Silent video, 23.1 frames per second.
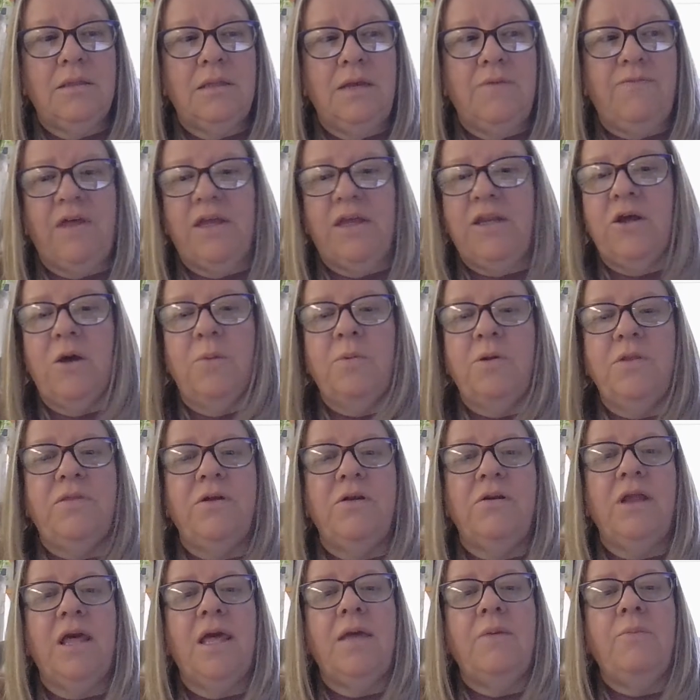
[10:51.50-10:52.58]
if they don't put
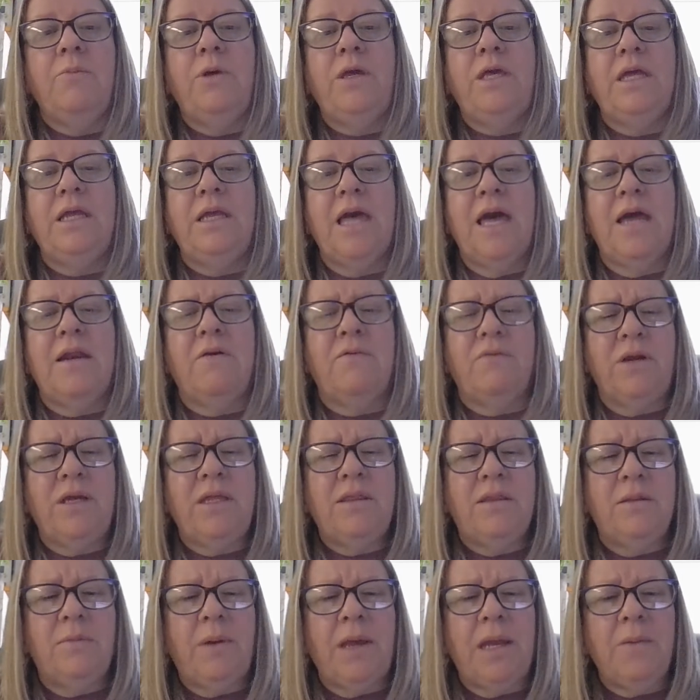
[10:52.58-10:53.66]
their name, we can kind of
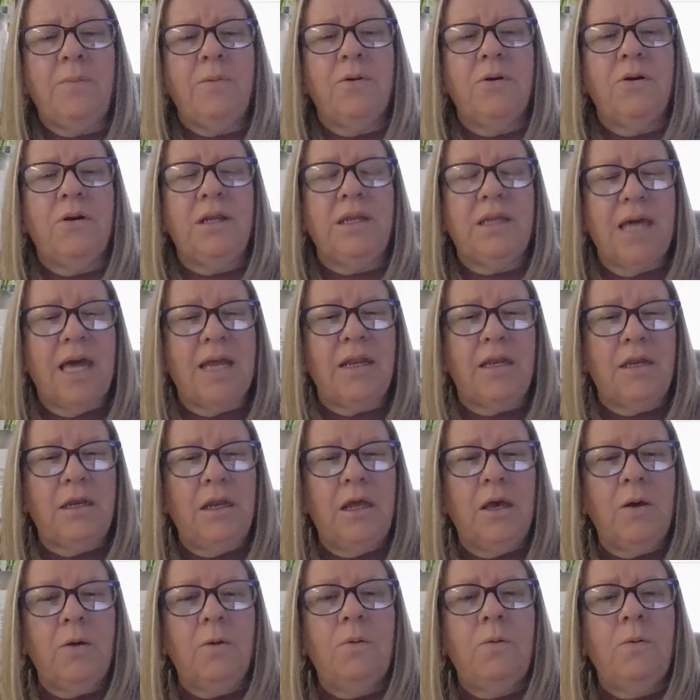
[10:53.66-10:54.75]
read the paper and kind of
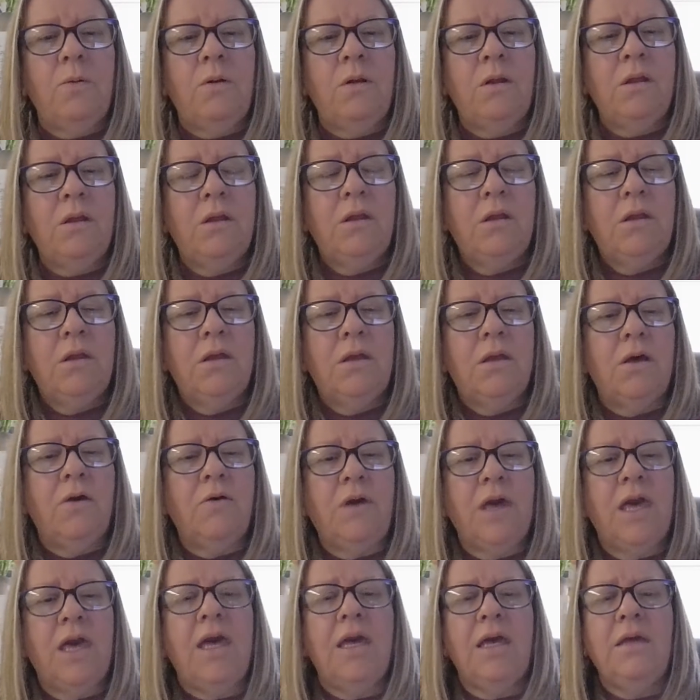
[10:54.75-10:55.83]
know,
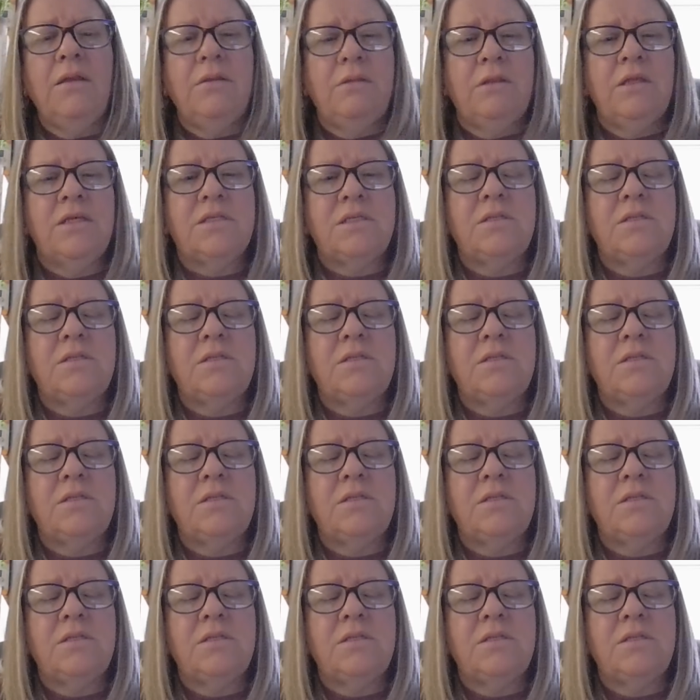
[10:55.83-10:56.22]
okay,